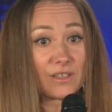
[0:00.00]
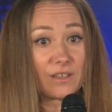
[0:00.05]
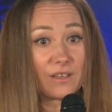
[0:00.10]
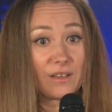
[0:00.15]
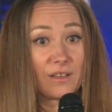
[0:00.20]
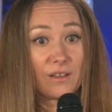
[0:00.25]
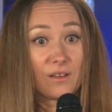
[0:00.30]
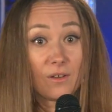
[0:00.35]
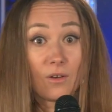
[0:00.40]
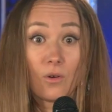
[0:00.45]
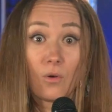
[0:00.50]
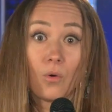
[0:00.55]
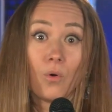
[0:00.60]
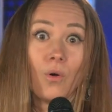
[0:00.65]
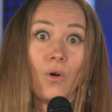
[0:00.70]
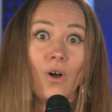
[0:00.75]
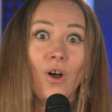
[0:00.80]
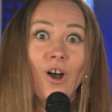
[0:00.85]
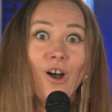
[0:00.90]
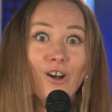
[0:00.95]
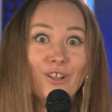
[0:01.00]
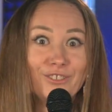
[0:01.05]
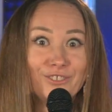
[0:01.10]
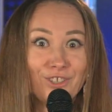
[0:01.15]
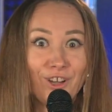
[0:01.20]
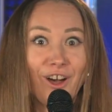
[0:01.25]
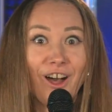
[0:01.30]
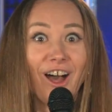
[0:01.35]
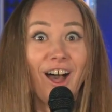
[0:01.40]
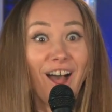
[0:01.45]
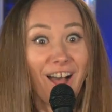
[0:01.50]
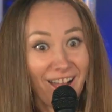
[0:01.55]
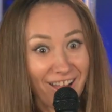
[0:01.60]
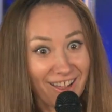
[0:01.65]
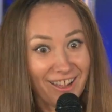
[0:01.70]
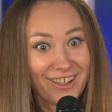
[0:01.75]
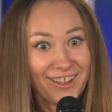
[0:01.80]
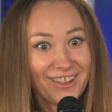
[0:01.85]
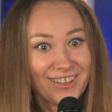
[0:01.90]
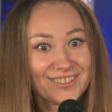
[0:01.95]
told
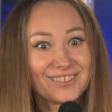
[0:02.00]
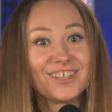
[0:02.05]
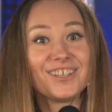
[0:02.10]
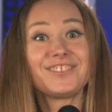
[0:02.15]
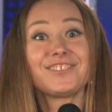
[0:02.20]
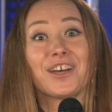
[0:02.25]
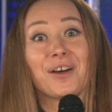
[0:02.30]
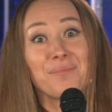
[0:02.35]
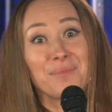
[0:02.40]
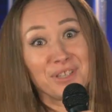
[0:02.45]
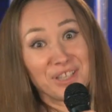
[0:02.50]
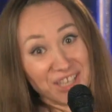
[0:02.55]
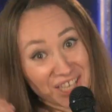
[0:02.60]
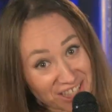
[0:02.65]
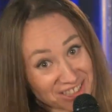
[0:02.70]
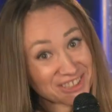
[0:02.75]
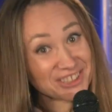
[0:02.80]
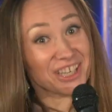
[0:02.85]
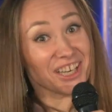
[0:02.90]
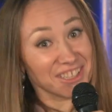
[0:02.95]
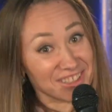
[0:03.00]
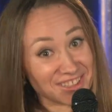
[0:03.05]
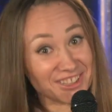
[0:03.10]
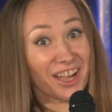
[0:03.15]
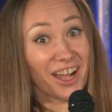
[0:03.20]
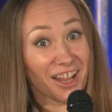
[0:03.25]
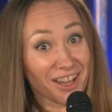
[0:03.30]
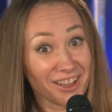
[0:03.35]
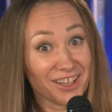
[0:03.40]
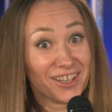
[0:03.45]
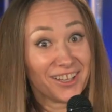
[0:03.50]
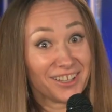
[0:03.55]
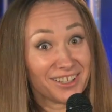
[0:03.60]
that all your sorts,